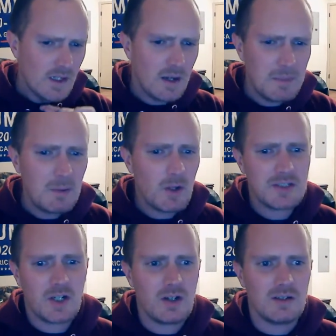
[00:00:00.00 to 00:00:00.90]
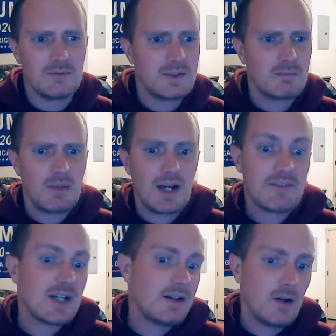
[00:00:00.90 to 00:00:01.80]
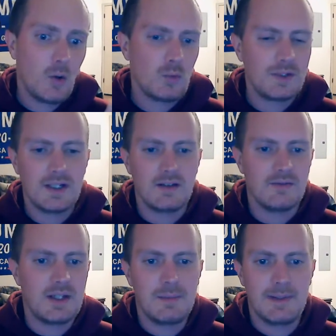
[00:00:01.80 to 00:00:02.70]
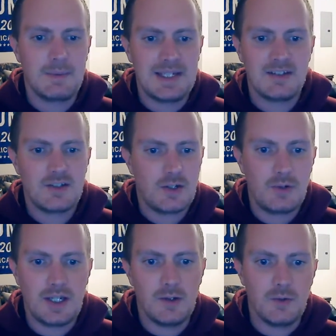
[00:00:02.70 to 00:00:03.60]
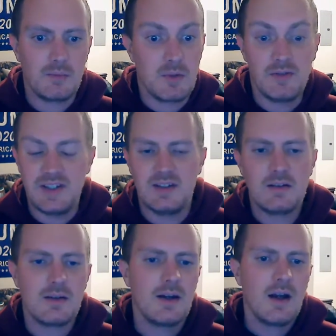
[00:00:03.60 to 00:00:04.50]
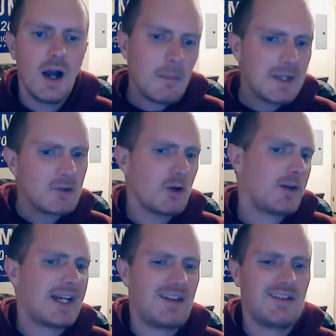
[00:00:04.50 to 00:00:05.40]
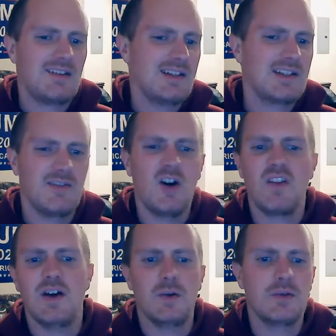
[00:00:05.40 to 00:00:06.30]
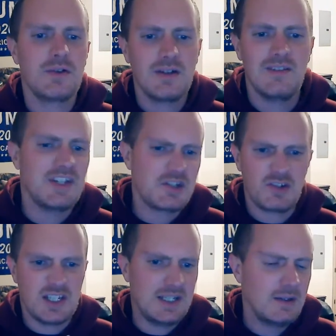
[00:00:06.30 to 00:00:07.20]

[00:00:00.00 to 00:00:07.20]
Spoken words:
I may watch all of. I've got a whole bill of WWE Studios movies. They do a rankings list of all those eventually.